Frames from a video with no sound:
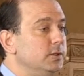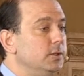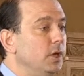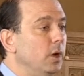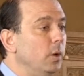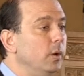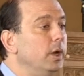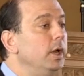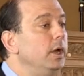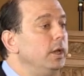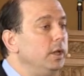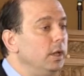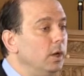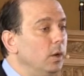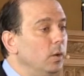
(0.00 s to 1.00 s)
So,
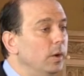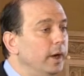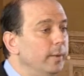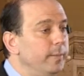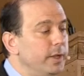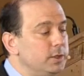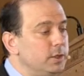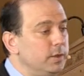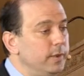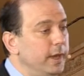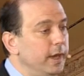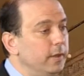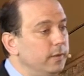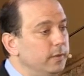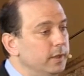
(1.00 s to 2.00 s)
you know, I mentioned
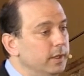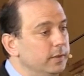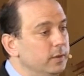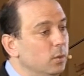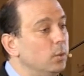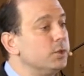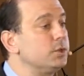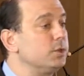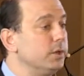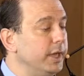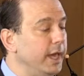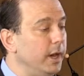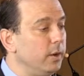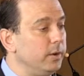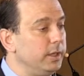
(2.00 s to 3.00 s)
that the, the Worcester
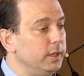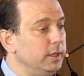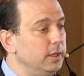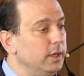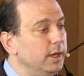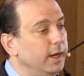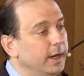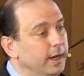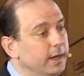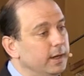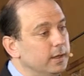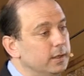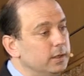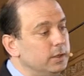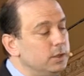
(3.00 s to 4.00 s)
County
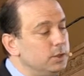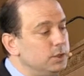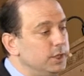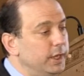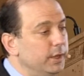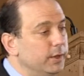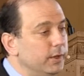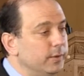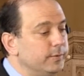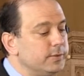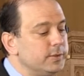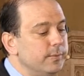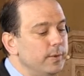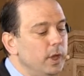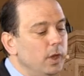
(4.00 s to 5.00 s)
uh,
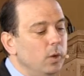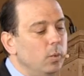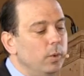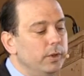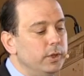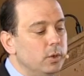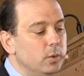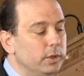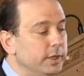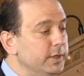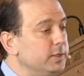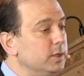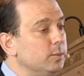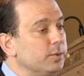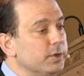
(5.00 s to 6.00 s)
jails, when they're
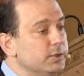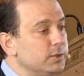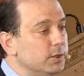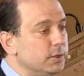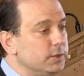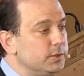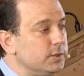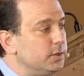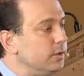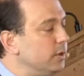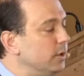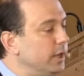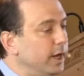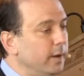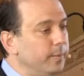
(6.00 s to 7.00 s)
releasing prisoners, they're
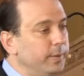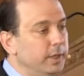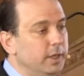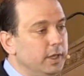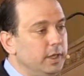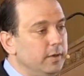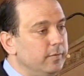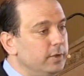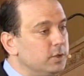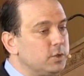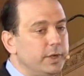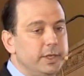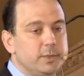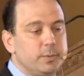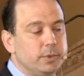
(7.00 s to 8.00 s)
not being given
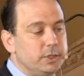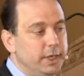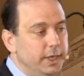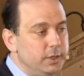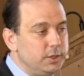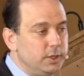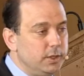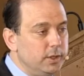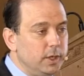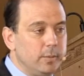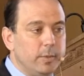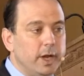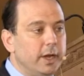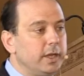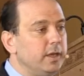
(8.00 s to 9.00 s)
transportation, they're
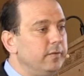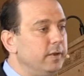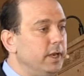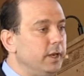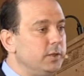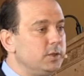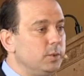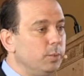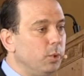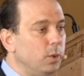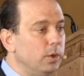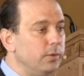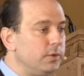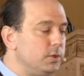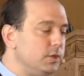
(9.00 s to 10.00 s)
not given any
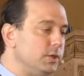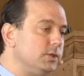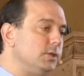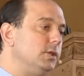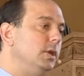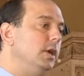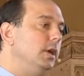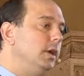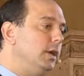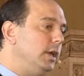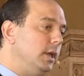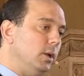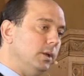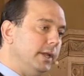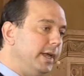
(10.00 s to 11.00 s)
support, they're just,
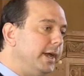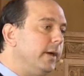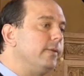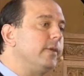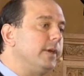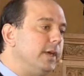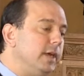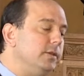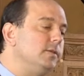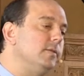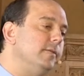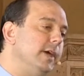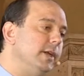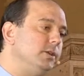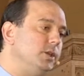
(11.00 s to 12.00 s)
you know, let out the gates
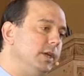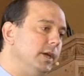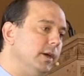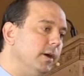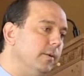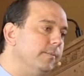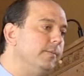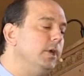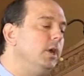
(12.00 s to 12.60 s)
of that jail.